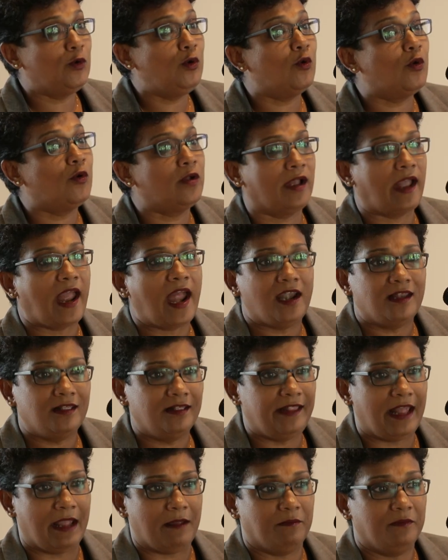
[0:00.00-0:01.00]
look at
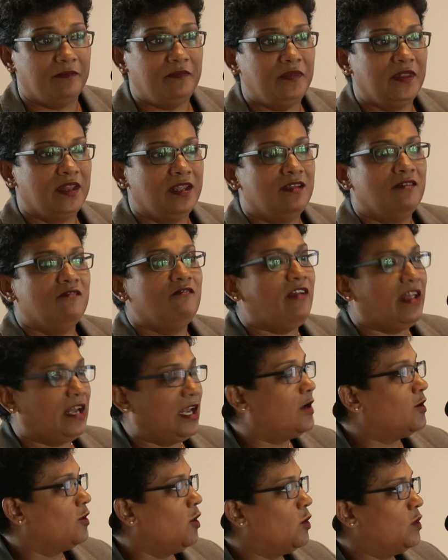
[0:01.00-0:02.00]
them very
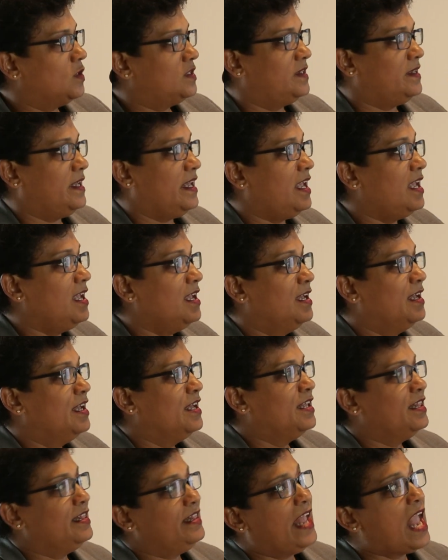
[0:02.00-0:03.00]
closely,
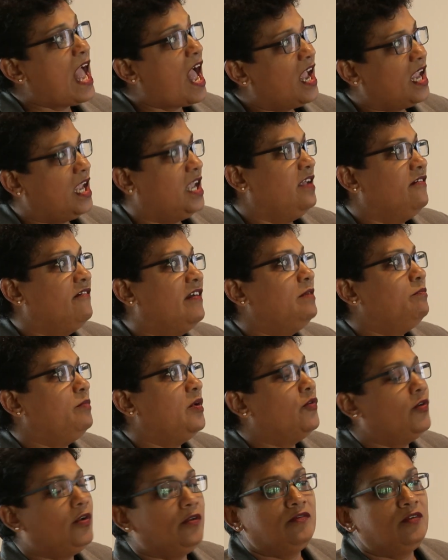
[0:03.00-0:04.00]
they are even
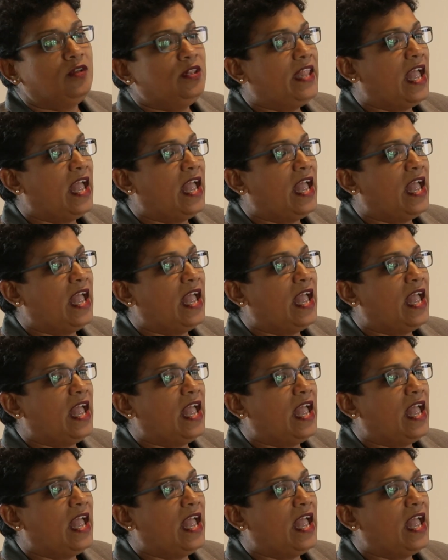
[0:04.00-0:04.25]
beautiful